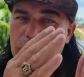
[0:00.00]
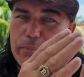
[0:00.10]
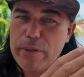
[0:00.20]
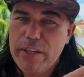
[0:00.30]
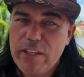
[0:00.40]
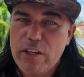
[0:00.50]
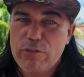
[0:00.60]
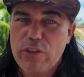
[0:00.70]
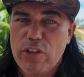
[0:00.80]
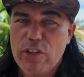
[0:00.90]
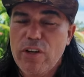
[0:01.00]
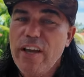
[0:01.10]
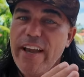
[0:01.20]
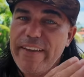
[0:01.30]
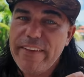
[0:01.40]
in the beginning of the year,
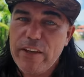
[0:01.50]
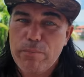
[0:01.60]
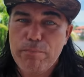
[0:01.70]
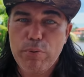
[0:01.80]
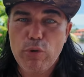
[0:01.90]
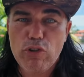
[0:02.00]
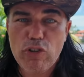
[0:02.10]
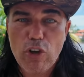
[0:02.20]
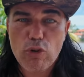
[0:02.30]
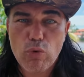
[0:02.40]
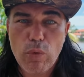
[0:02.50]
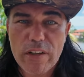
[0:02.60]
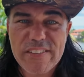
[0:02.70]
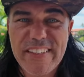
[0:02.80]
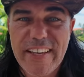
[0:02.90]
and then a push
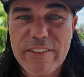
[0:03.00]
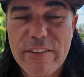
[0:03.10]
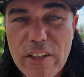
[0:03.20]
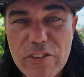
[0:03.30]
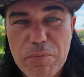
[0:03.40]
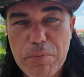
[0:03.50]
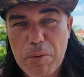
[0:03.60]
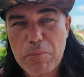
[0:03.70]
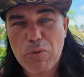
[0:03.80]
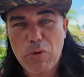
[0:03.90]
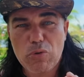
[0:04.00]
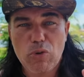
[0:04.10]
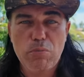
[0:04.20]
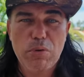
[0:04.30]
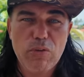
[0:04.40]
towards the end, September,
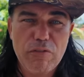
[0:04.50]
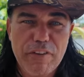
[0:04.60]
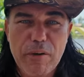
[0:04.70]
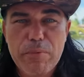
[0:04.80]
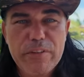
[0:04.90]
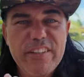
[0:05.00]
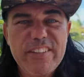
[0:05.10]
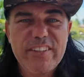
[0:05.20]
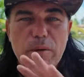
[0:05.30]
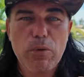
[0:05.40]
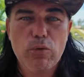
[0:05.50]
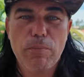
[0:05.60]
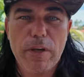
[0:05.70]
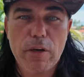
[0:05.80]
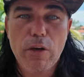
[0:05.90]
October, November, December, to
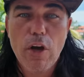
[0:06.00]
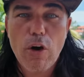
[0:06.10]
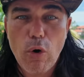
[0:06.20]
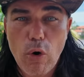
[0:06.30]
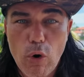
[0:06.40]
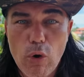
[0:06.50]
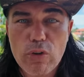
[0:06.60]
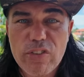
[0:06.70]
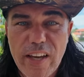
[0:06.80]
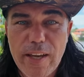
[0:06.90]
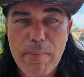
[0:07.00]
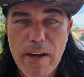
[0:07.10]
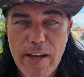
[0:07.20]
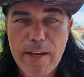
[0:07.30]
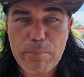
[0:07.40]
make a all-time
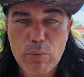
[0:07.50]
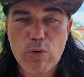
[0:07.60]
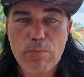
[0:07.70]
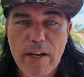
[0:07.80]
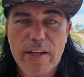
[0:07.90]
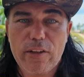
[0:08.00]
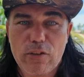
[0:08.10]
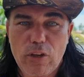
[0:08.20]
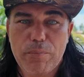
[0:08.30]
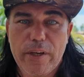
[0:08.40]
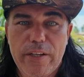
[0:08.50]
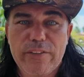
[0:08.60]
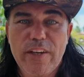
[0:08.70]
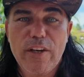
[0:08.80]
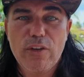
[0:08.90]
high bull market top,
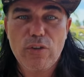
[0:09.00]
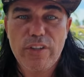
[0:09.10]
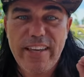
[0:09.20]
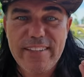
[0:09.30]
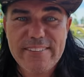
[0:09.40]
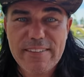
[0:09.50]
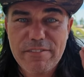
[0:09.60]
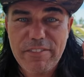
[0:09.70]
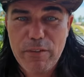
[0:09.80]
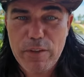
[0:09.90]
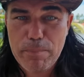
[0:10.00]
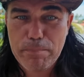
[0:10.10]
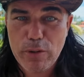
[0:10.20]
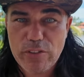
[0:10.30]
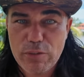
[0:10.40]
guys. So yes, very
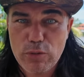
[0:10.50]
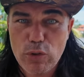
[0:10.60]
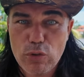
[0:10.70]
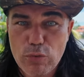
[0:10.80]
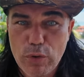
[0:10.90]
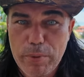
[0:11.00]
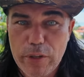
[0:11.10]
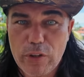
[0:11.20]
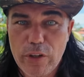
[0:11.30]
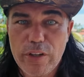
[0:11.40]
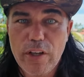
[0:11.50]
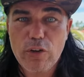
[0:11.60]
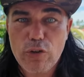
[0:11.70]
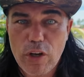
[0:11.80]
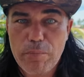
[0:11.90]
positive news for Bitcoin.
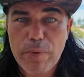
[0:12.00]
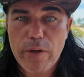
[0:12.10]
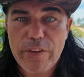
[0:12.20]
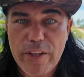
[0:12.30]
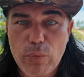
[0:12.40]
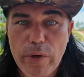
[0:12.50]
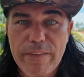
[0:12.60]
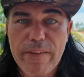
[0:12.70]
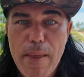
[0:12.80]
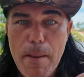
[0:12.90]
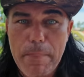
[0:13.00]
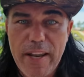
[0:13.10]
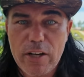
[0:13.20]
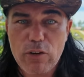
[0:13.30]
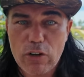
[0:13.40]
Trump did win.
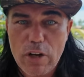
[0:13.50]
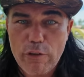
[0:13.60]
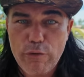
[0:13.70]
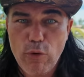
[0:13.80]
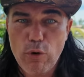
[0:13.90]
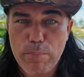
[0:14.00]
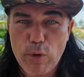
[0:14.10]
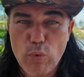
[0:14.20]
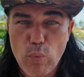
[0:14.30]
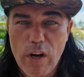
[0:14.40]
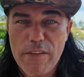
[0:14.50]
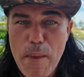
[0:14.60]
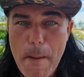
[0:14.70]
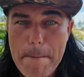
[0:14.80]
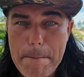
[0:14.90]
BlackRock, four point one
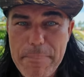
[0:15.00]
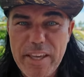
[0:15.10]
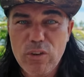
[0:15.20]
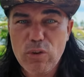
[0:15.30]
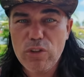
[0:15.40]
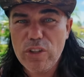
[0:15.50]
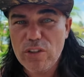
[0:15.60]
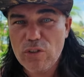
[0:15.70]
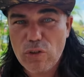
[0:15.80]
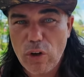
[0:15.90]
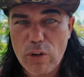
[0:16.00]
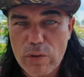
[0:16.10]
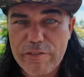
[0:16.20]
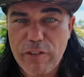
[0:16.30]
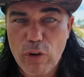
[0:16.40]
billion
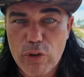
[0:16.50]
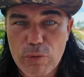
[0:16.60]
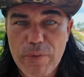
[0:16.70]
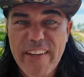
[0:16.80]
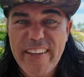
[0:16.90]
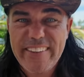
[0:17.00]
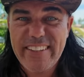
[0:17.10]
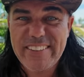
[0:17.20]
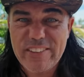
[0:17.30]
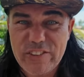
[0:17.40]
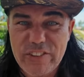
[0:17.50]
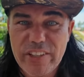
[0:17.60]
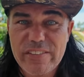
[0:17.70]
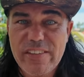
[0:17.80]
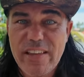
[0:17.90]
dollars of volume. This is
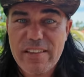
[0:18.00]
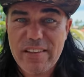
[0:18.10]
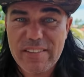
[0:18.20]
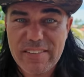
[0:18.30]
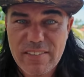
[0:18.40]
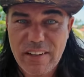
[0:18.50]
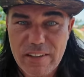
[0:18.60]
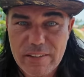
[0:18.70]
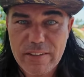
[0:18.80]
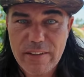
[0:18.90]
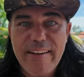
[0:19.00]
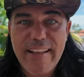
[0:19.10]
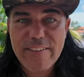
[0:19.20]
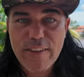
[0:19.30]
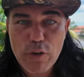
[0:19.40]
just the start.
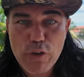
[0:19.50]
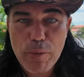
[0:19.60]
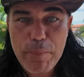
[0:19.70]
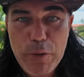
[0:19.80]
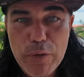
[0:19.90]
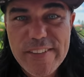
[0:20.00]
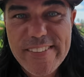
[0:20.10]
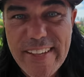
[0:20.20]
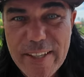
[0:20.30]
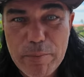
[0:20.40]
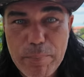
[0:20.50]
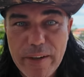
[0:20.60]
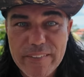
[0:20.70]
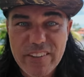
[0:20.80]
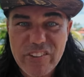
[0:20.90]
Let's now jump into the second
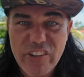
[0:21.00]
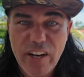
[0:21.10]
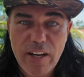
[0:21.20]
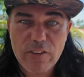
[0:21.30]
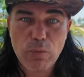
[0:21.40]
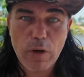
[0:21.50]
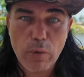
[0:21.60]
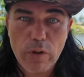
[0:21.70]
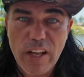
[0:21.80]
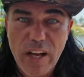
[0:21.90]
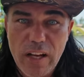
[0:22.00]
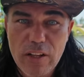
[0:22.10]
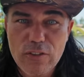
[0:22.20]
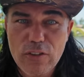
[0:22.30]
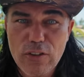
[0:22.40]
part, the charts, where we'll
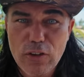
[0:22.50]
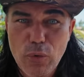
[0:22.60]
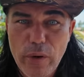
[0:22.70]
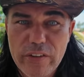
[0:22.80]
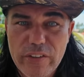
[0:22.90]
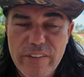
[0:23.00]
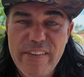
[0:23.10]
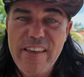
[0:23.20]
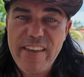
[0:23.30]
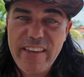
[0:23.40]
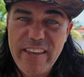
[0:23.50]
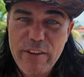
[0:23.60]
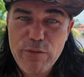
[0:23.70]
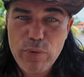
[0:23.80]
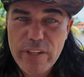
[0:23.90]
answer the question
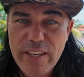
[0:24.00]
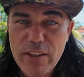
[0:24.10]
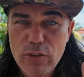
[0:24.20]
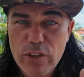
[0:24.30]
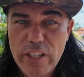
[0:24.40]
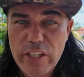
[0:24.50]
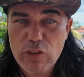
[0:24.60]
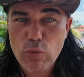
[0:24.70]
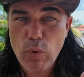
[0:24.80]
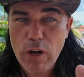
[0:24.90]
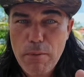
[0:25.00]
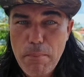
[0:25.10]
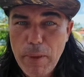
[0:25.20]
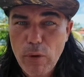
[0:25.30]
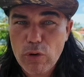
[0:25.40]
if we can reach
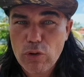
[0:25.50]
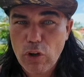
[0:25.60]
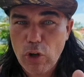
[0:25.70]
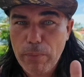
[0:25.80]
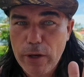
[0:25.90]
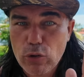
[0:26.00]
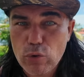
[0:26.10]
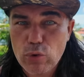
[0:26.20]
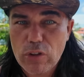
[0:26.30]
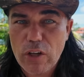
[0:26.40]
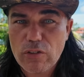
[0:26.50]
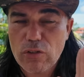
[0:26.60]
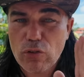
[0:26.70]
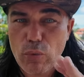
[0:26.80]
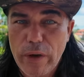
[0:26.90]
one million dollars by two
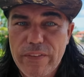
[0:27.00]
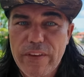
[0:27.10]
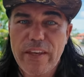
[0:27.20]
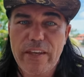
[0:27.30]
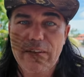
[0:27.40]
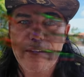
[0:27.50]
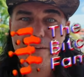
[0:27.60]
thousand twenty-eight.